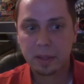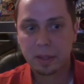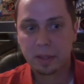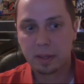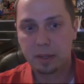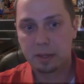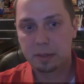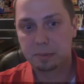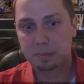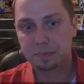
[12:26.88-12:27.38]

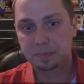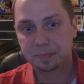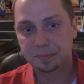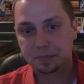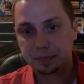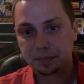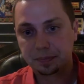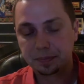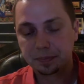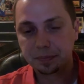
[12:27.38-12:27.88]
and
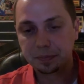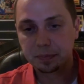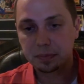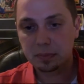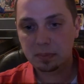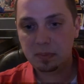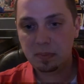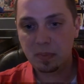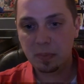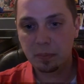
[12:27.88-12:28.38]

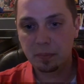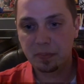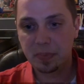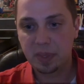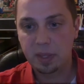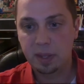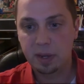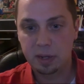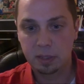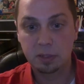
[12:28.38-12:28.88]

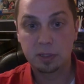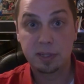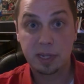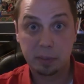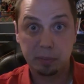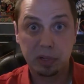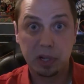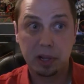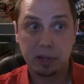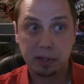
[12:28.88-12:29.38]
it looked
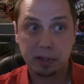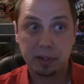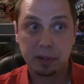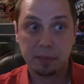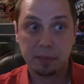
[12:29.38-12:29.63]
like blood.